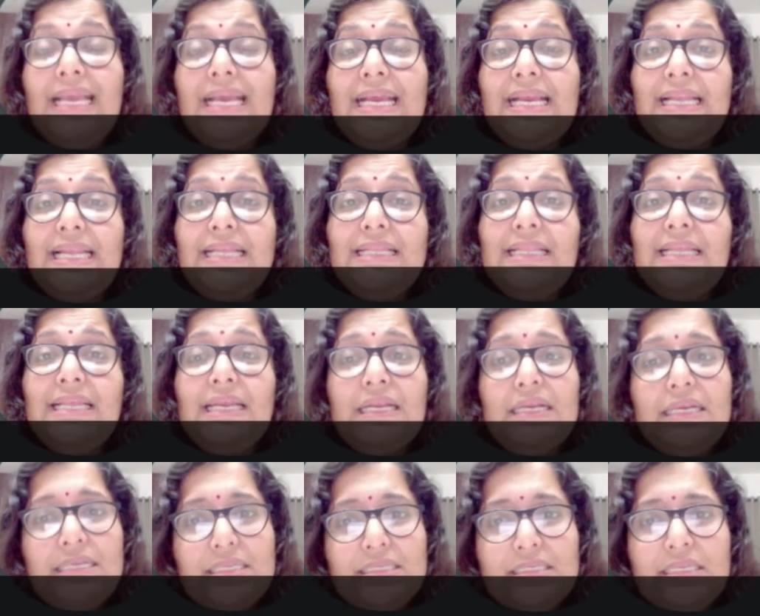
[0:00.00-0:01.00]
Click the
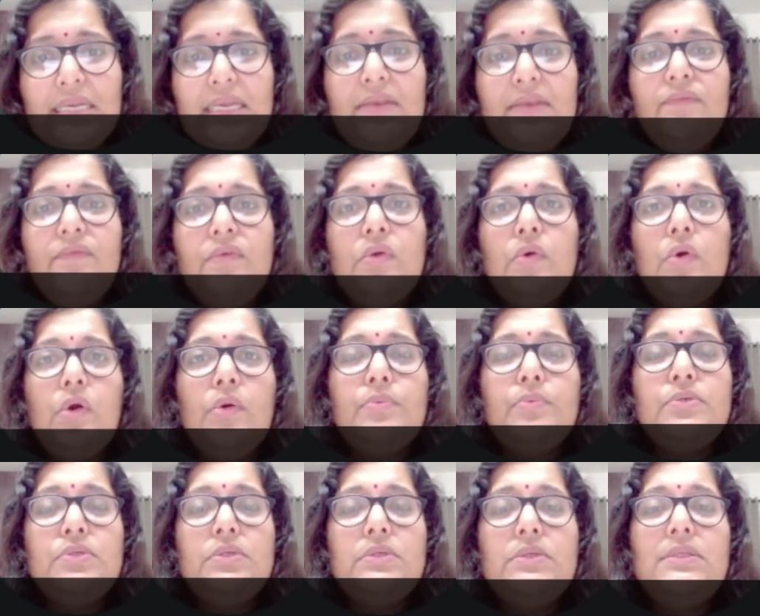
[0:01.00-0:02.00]
design view
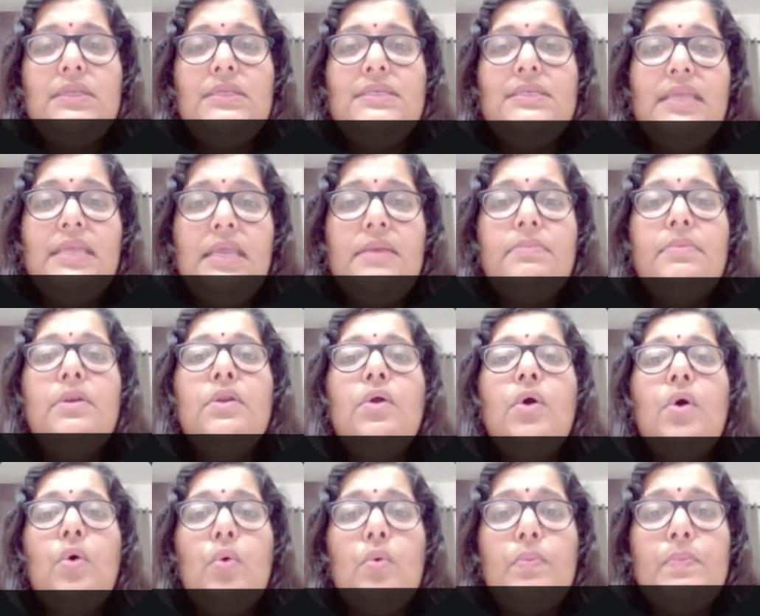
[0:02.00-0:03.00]
option. The table
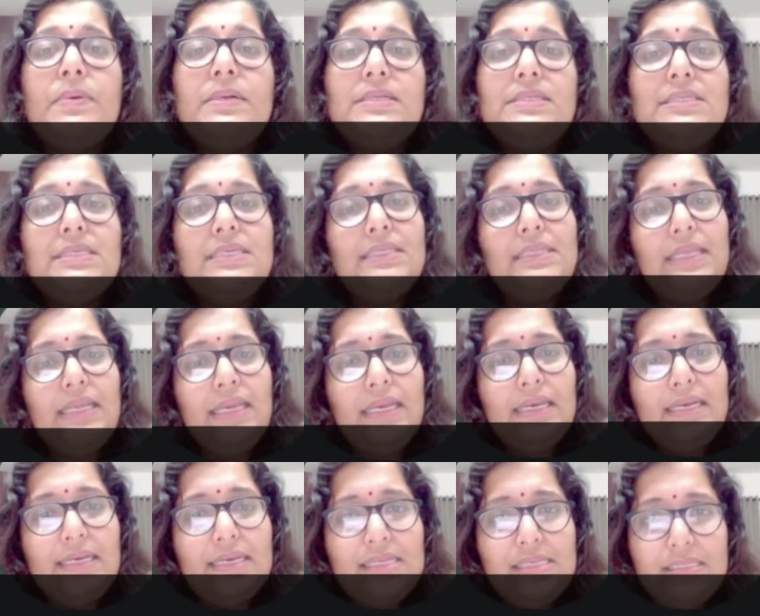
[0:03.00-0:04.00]
opens in the
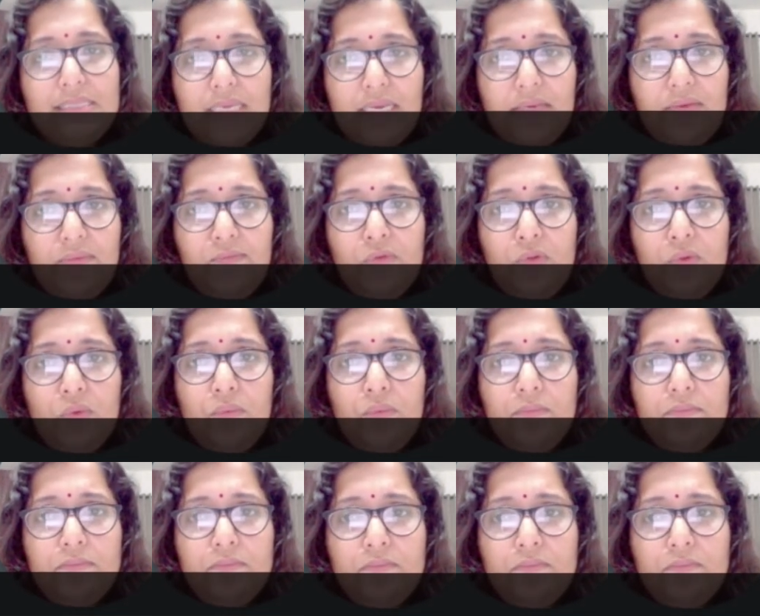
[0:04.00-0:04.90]
design view.